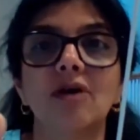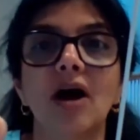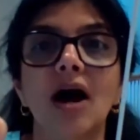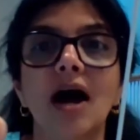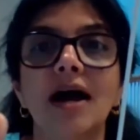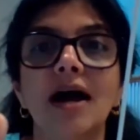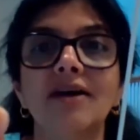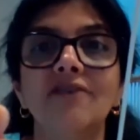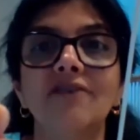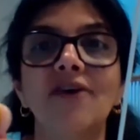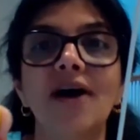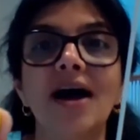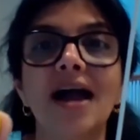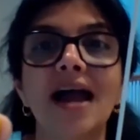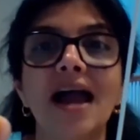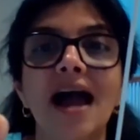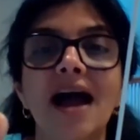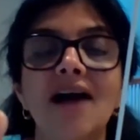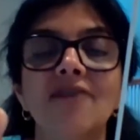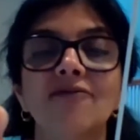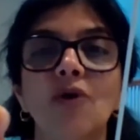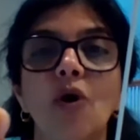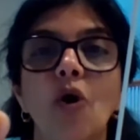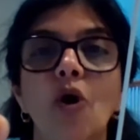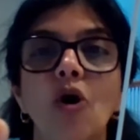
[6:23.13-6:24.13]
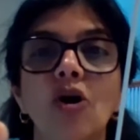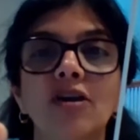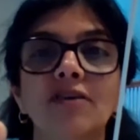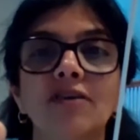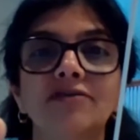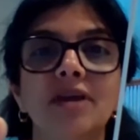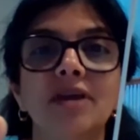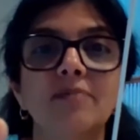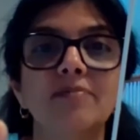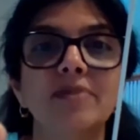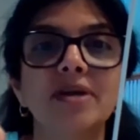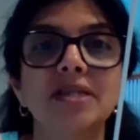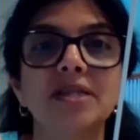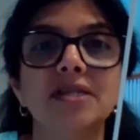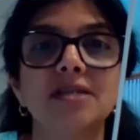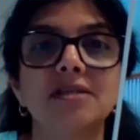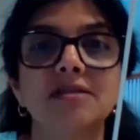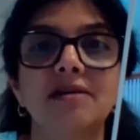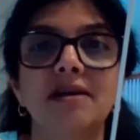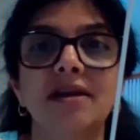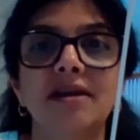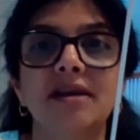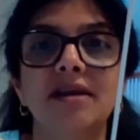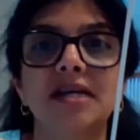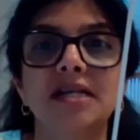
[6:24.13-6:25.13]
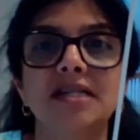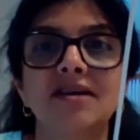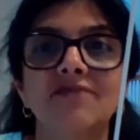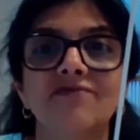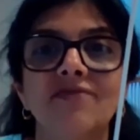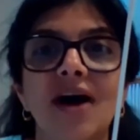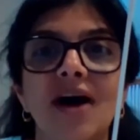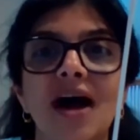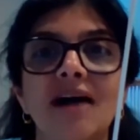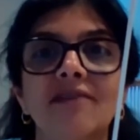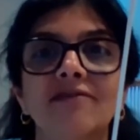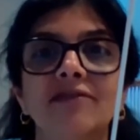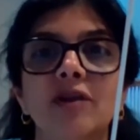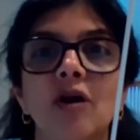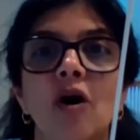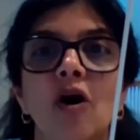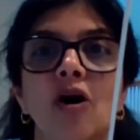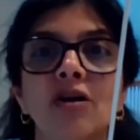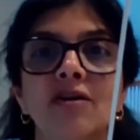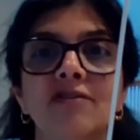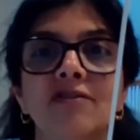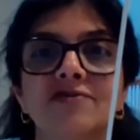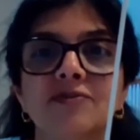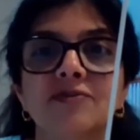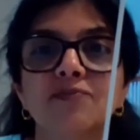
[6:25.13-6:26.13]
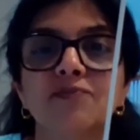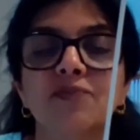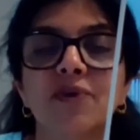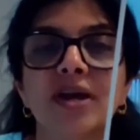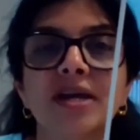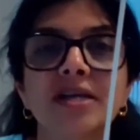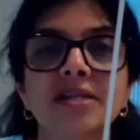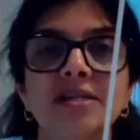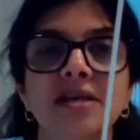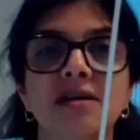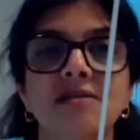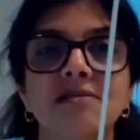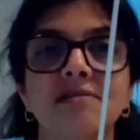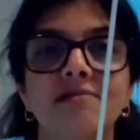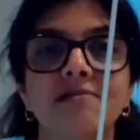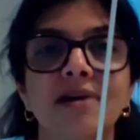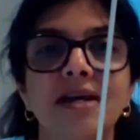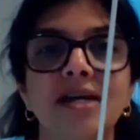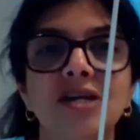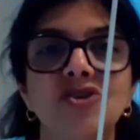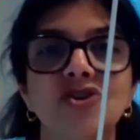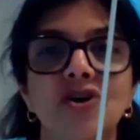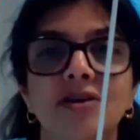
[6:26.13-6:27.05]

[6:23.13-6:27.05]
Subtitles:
if I have all of them in series, if I have a lot of springs under each